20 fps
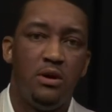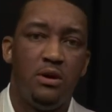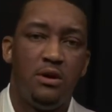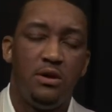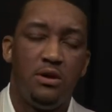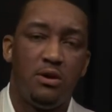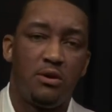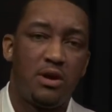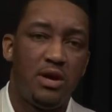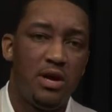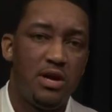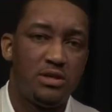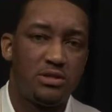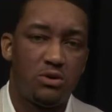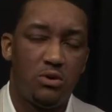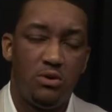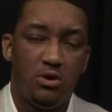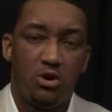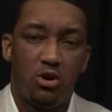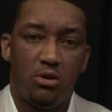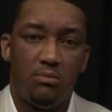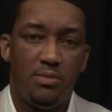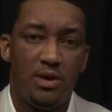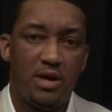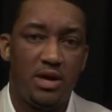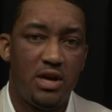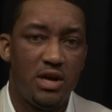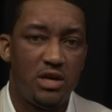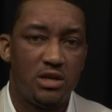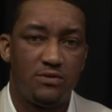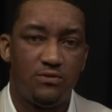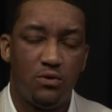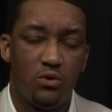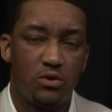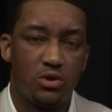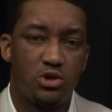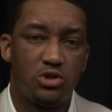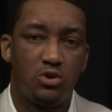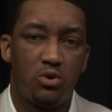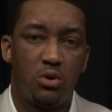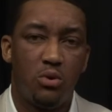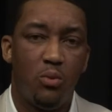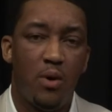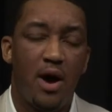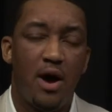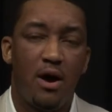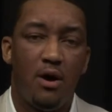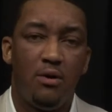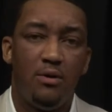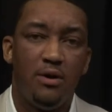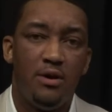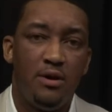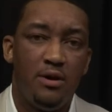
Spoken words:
Your kids are only going to be kids for a short while,